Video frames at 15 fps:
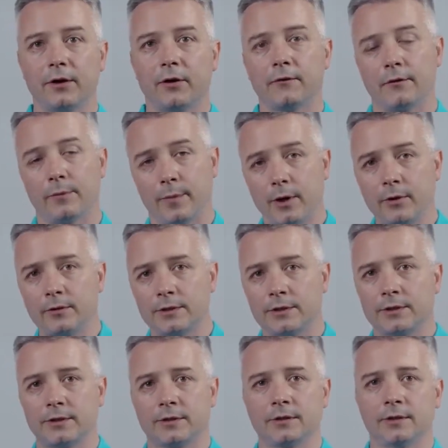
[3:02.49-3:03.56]
of the
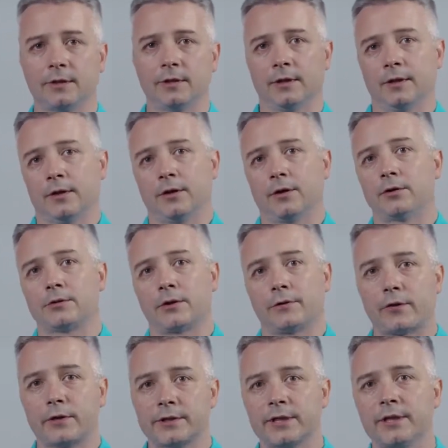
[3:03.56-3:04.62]
boat, country of
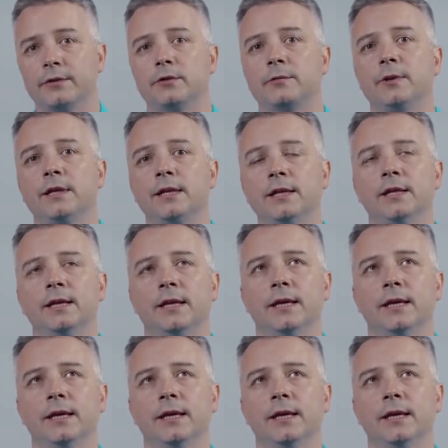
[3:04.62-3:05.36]
origin normally,